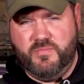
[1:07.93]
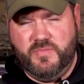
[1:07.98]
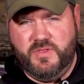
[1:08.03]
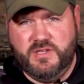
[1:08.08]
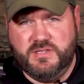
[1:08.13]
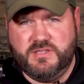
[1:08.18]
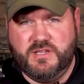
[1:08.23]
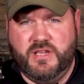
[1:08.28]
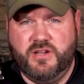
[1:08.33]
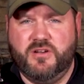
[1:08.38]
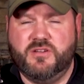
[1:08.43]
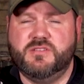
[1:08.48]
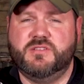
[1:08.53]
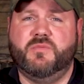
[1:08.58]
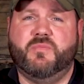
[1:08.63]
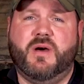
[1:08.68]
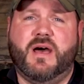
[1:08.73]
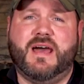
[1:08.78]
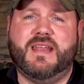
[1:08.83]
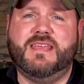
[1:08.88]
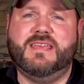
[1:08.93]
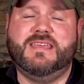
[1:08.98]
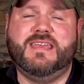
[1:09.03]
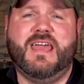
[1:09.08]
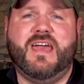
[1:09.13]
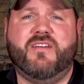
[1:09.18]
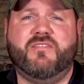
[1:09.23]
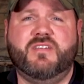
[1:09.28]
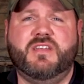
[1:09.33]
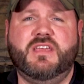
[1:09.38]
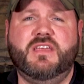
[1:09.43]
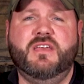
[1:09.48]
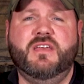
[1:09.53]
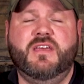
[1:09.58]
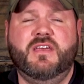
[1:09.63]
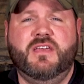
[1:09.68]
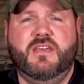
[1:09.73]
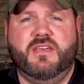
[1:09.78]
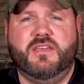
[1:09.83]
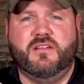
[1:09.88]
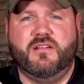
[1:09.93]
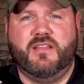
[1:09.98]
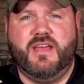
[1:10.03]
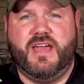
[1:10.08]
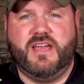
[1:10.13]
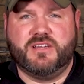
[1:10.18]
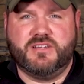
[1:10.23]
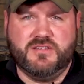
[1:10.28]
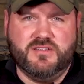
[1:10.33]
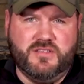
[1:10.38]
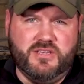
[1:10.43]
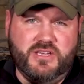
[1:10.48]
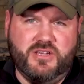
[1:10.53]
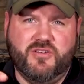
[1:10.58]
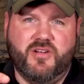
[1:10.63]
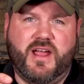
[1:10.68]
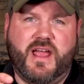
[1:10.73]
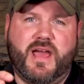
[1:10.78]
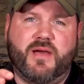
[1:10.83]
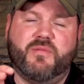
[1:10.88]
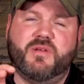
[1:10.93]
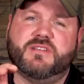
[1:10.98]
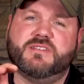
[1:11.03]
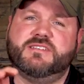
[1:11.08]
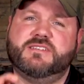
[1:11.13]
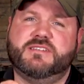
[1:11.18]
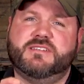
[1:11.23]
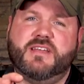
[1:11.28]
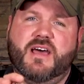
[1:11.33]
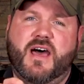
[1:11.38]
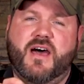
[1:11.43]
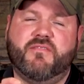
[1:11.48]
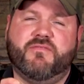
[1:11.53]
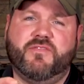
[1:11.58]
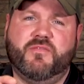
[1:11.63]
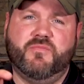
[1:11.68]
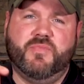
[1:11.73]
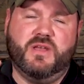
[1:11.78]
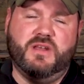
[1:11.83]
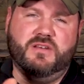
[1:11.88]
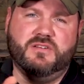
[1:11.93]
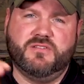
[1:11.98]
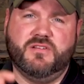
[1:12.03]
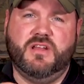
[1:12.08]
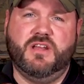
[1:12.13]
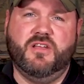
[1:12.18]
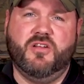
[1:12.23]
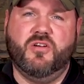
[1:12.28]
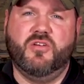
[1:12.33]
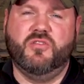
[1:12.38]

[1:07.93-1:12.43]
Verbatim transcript: this enters the body cavity, it'll actually grab and stop from penetrating